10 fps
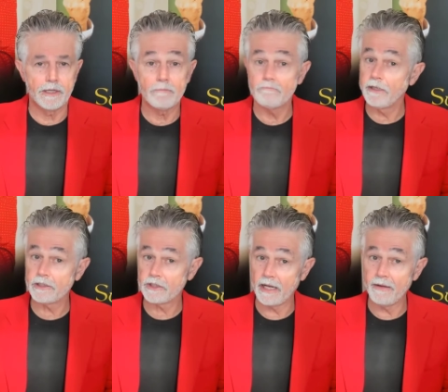on that. It
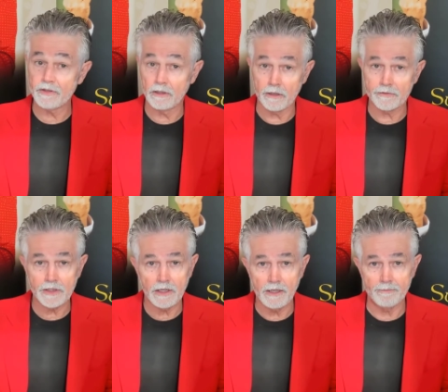saves a lot of
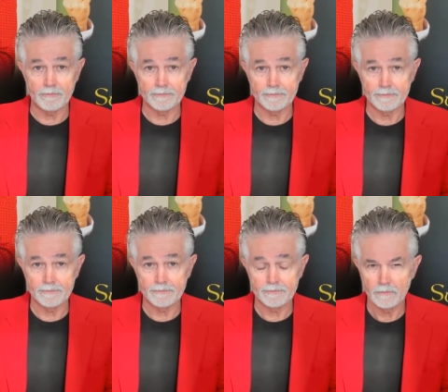time.
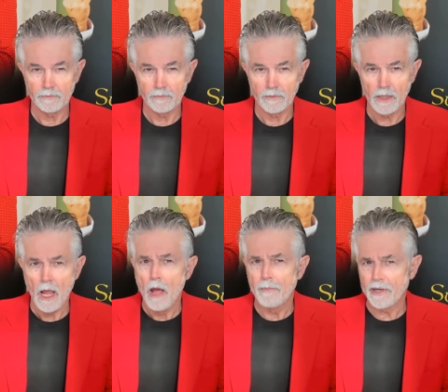
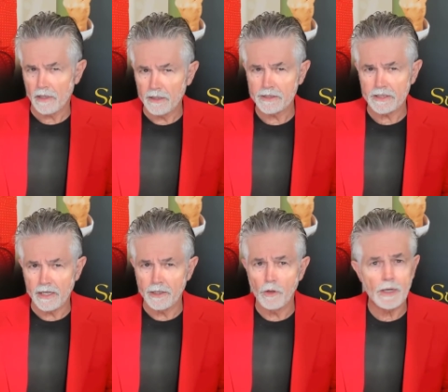But I
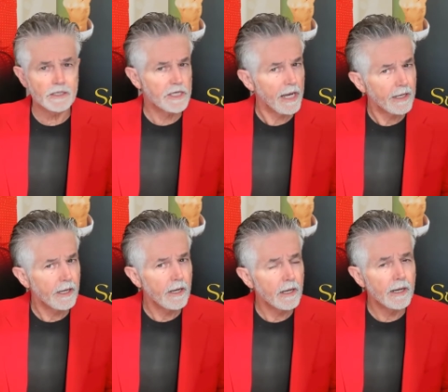say you are
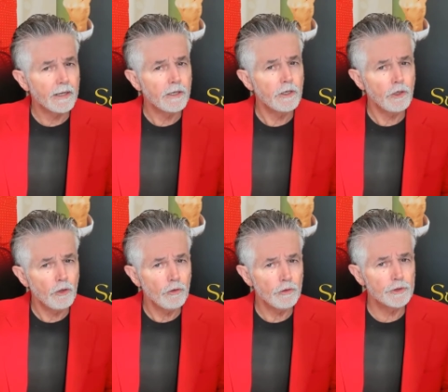taking a
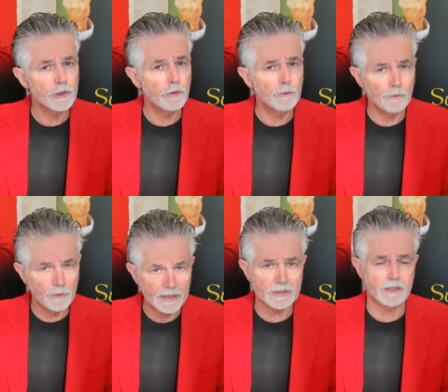huge
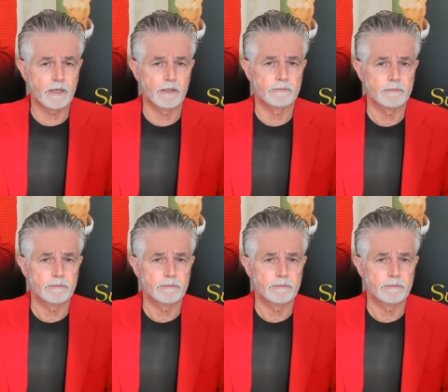risk